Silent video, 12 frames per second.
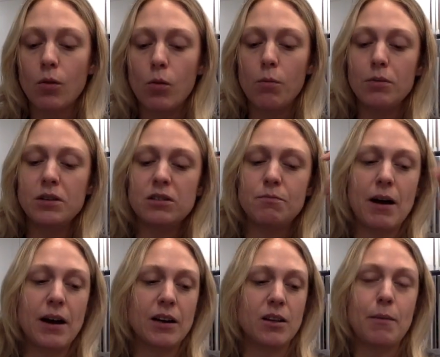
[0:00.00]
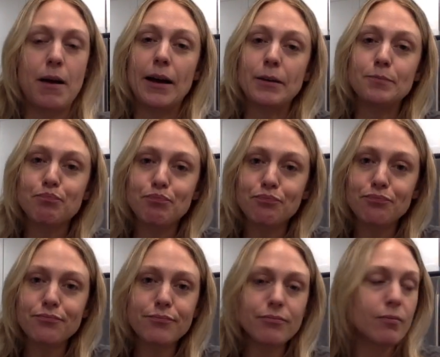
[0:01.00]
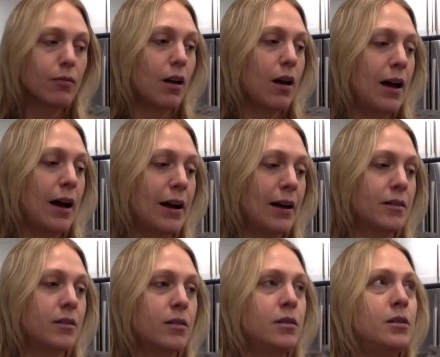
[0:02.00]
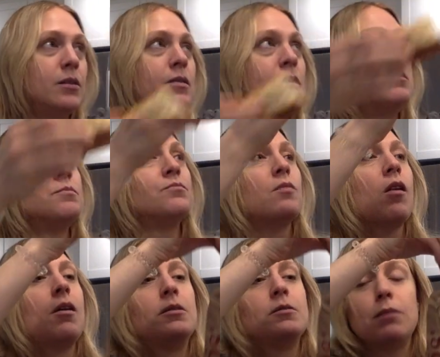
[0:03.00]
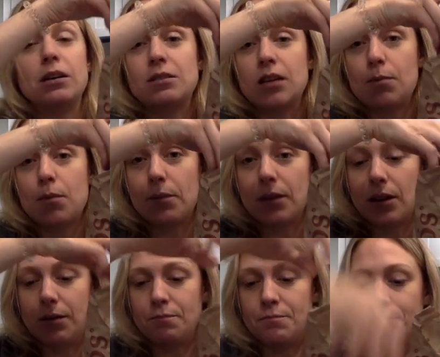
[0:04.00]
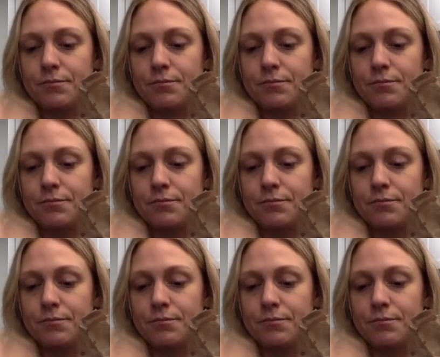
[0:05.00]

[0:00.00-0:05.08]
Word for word: we'll put these back in the bag and my stepmom can